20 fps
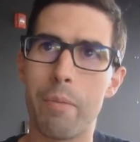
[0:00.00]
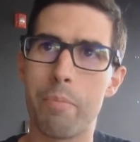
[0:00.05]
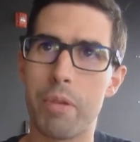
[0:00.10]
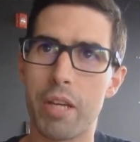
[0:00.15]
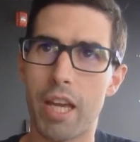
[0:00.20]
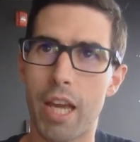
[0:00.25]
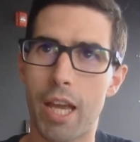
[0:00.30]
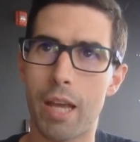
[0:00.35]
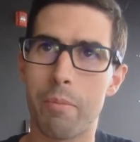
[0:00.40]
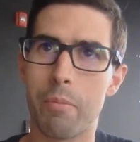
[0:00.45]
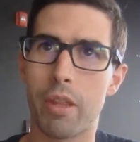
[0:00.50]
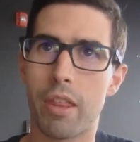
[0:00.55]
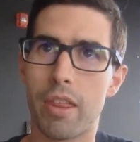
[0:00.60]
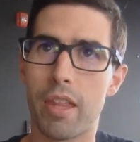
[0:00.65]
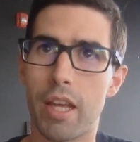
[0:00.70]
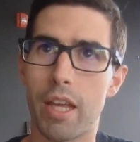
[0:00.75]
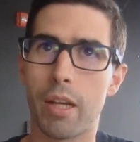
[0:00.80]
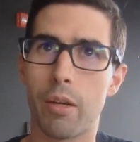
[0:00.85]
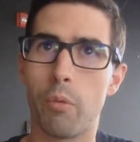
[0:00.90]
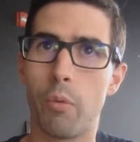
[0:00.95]
it became a
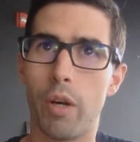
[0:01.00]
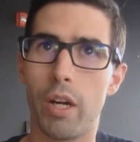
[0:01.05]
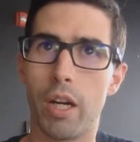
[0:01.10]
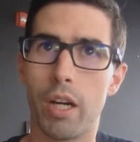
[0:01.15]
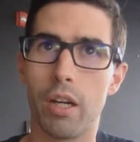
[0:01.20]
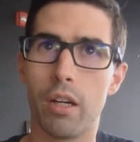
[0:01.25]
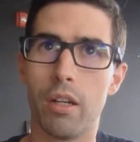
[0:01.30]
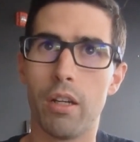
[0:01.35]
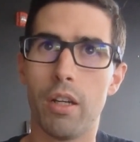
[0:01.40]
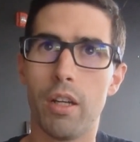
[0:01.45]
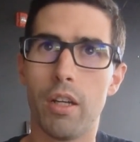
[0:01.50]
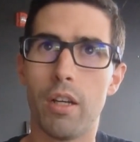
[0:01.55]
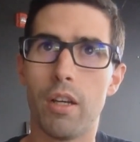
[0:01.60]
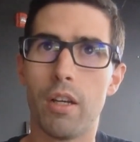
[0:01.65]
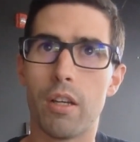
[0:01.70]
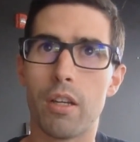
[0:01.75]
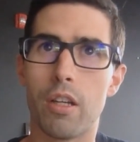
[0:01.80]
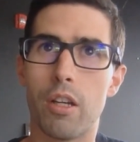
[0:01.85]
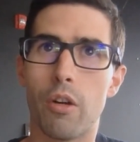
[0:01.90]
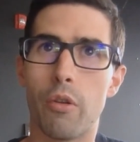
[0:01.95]
thing where,
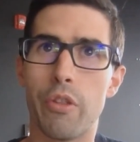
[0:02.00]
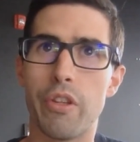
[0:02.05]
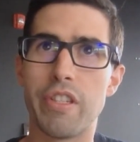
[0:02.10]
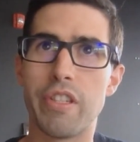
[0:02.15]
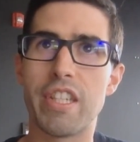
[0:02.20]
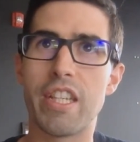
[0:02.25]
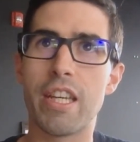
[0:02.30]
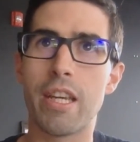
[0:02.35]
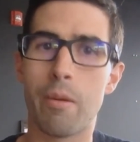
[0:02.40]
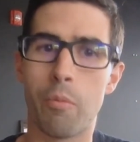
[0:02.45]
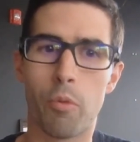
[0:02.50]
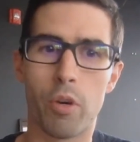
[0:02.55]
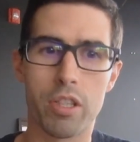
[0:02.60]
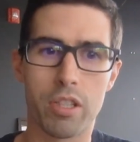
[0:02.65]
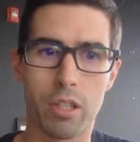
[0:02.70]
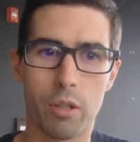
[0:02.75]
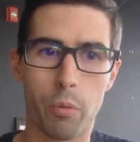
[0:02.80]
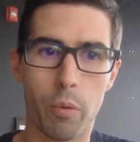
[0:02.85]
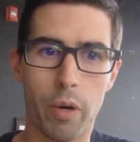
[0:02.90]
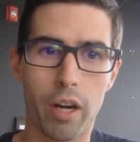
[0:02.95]
the team
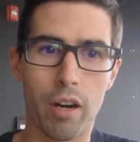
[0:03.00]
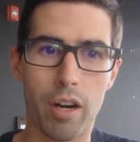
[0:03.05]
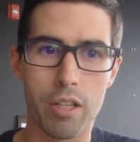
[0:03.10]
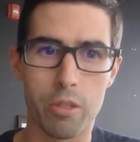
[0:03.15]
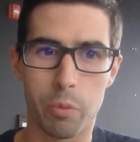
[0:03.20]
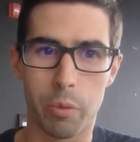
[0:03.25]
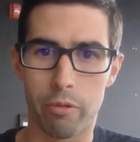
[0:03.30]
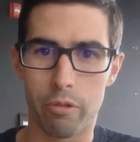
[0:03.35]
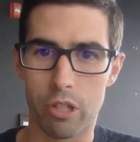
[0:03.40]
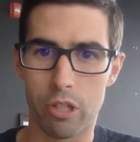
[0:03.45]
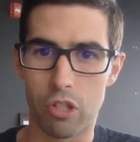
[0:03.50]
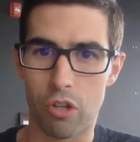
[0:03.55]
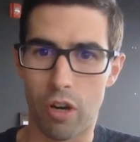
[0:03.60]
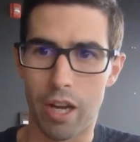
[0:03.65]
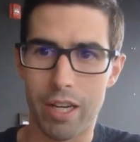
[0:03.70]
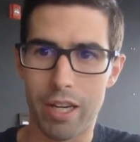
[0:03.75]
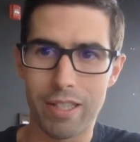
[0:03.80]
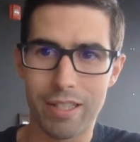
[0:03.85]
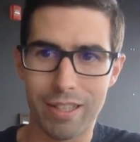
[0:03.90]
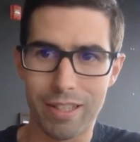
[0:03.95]
wasn't aware, as we were
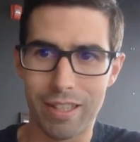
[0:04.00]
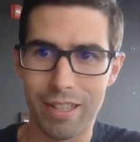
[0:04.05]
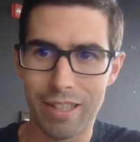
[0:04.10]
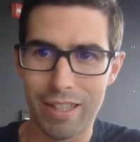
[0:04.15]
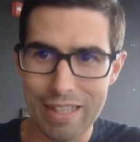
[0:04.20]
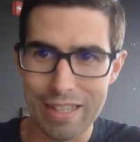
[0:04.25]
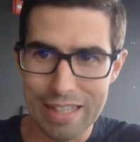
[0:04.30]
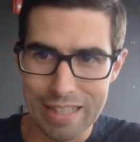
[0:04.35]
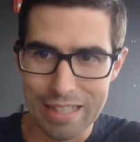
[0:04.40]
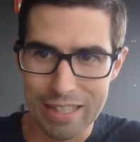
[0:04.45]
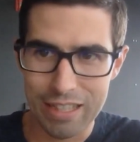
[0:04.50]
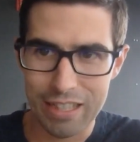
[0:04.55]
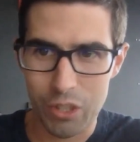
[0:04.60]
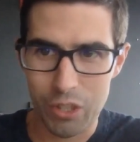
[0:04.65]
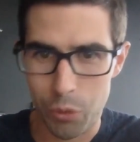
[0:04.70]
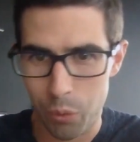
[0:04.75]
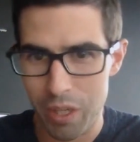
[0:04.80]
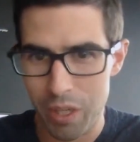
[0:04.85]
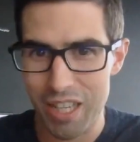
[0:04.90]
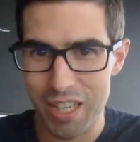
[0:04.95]
trying to
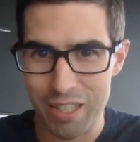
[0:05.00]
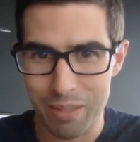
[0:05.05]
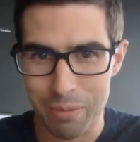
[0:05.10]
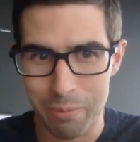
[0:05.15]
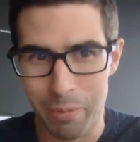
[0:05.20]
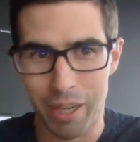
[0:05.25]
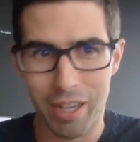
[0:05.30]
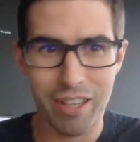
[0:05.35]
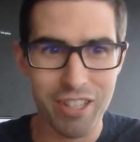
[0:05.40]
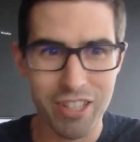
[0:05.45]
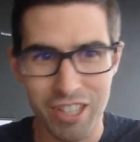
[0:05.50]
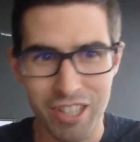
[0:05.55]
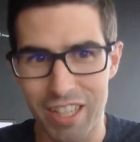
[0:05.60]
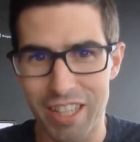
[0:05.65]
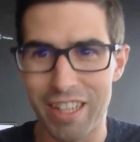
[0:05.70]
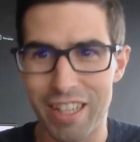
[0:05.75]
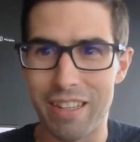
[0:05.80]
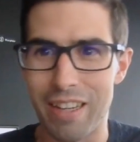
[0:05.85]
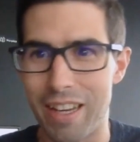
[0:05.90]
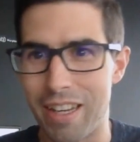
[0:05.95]
squeeze
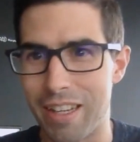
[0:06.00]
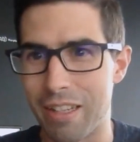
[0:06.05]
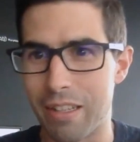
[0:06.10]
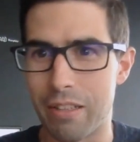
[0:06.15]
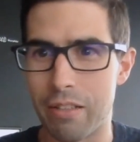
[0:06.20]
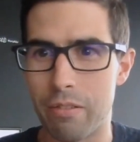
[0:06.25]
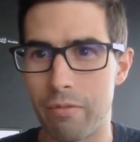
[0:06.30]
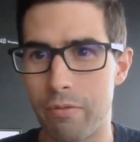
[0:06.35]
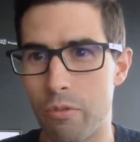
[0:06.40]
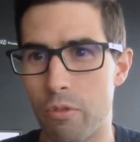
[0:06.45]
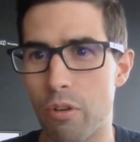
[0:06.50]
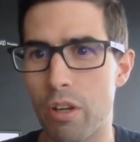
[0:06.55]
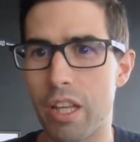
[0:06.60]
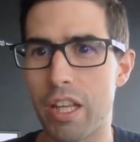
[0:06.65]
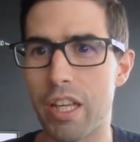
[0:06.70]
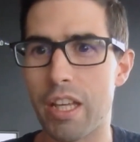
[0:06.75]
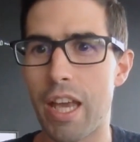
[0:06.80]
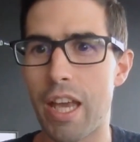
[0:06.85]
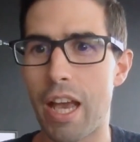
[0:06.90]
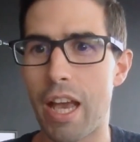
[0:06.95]
margin and
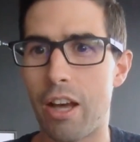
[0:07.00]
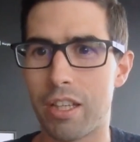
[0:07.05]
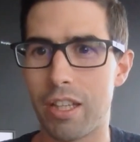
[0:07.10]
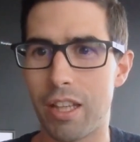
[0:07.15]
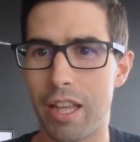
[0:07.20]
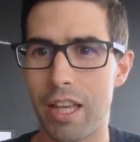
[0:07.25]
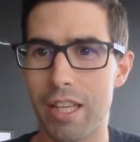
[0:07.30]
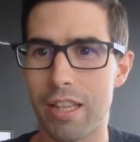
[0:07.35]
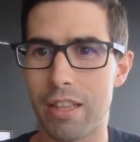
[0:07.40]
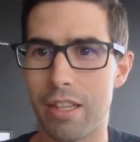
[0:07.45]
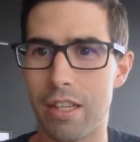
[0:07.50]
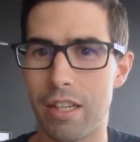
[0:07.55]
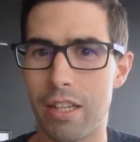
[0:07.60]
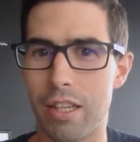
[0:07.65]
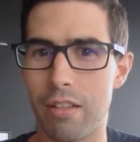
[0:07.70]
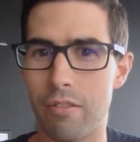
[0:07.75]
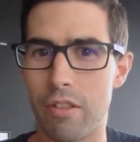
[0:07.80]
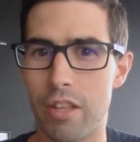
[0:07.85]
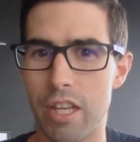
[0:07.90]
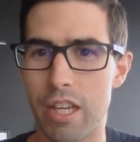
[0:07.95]
really calculate
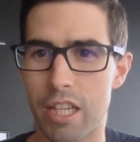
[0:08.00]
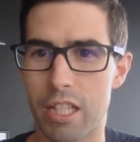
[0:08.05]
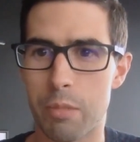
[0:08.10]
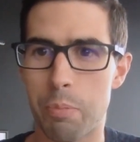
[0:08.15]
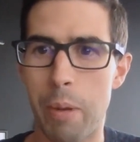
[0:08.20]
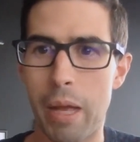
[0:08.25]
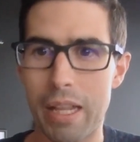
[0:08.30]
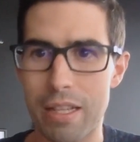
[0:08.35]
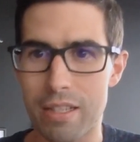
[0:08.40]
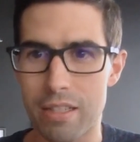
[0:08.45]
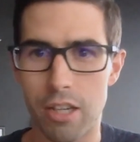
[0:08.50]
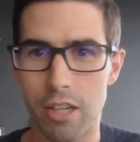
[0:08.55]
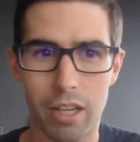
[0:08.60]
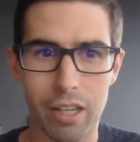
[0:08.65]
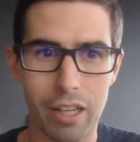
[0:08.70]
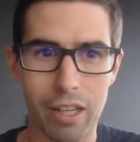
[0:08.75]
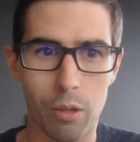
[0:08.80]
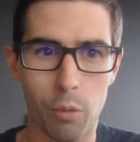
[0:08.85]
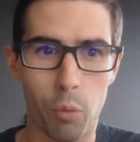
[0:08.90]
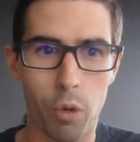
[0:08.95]
the expense,
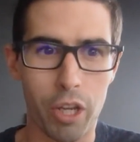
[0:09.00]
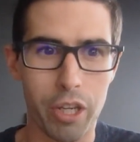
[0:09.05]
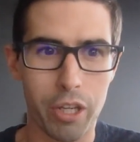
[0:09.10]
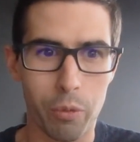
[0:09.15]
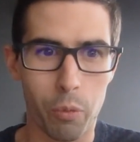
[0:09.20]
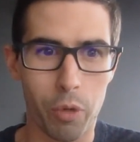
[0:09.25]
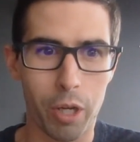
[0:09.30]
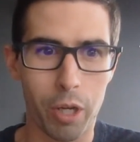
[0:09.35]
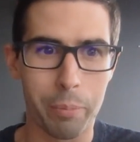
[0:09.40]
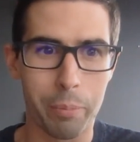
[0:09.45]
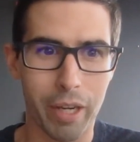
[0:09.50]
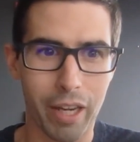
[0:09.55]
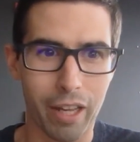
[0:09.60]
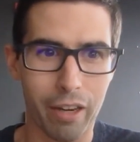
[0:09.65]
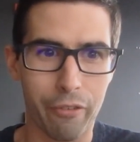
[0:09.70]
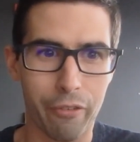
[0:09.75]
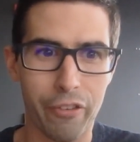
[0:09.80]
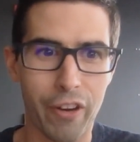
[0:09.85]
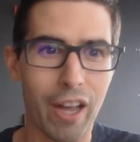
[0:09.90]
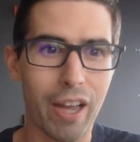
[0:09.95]
not at a 1-to-1, but at
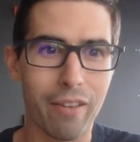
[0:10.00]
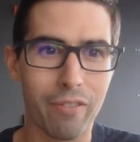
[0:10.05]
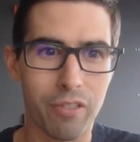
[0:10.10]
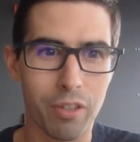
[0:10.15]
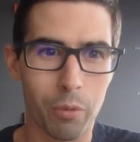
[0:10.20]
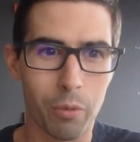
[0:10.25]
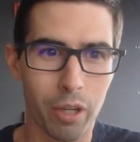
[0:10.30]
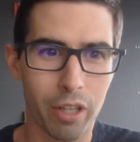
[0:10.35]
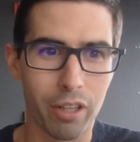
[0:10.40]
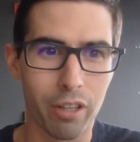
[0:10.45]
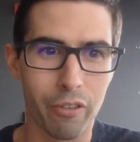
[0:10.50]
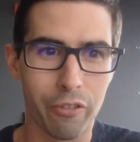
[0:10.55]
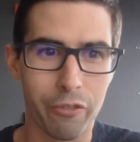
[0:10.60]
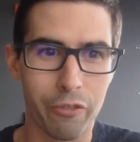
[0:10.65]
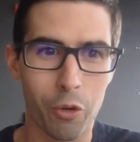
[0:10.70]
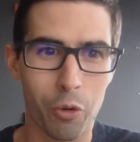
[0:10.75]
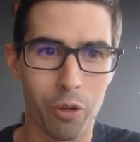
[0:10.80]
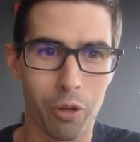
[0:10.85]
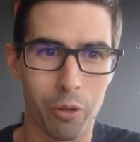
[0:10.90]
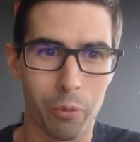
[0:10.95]
a 5-to-1 or a
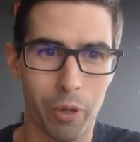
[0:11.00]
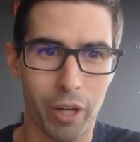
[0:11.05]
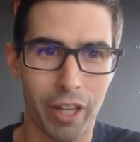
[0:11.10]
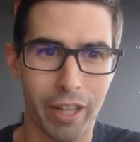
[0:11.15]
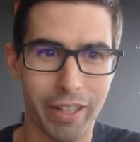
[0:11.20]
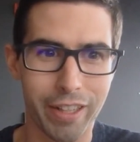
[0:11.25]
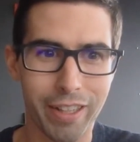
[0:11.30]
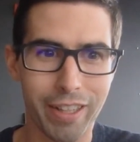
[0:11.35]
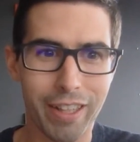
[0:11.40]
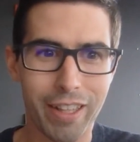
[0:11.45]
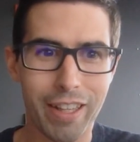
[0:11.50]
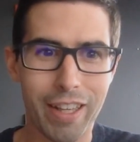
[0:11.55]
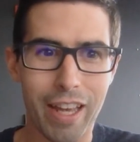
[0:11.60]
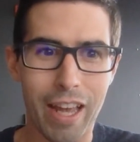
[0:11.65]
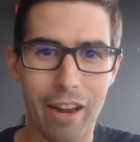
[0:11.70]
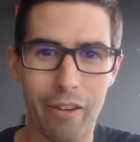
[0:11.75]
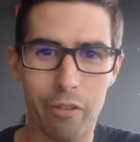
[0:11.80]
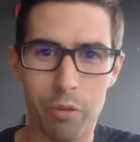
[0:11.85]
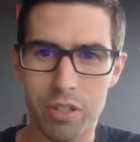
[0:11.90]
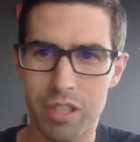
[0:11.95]
4-to-1.
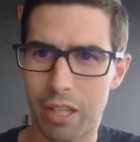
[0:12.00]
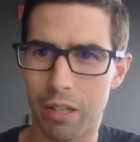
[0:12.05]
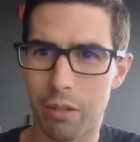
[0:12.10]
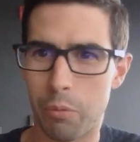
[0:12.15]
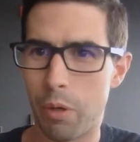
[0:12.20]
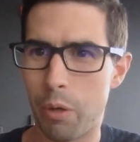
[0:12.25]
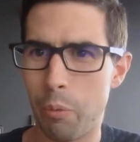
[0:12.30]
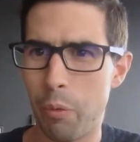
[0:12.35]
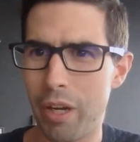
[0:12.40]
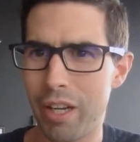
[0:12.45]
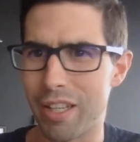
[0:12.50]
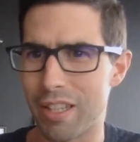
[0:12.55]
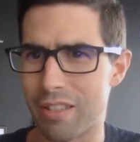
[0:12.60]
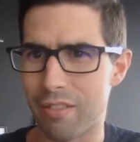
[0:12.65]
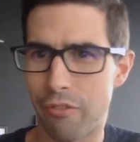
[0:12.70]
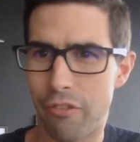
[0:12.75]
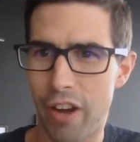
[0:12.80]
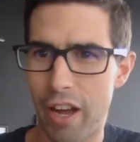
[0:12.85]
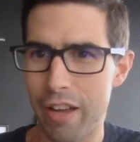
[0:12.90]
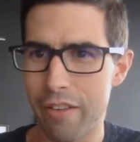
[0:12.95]
Everyone's like, oh, what?
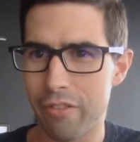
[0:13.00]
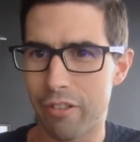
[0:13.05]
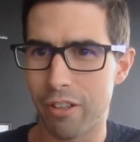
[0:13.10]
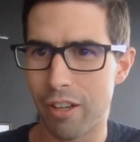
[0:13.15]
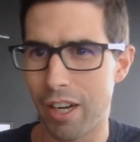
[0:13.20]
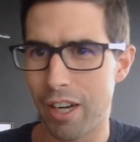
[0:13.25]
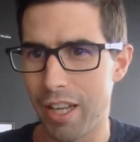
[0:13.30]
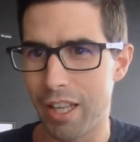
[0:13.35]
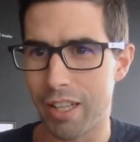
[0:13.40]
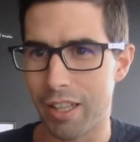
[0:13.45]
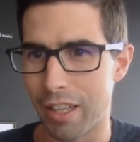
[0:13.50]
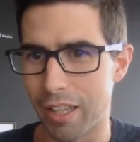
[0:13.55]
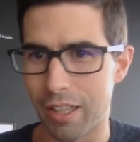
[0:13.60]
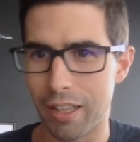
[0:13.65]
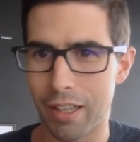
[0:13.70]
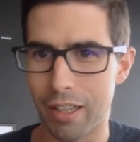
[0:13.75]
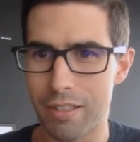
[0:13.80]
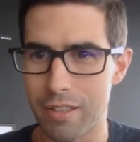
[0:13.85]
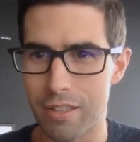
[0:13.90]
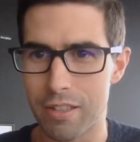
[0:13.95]
It's $5,000. Like,
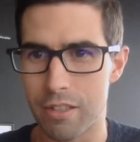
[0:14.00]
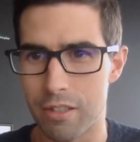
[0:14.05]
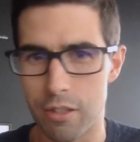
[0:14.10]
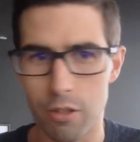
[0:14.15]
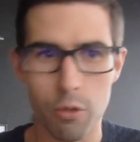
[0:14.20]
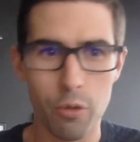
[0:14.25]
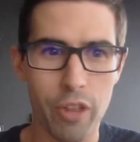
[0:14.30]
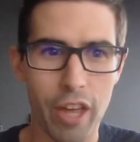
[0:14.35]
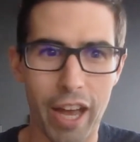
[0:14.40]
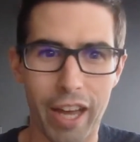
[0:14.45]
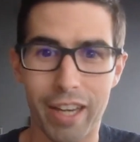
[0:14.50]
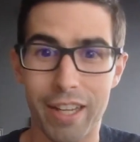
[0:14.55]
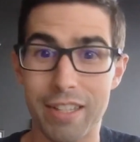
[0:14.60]
let's just, in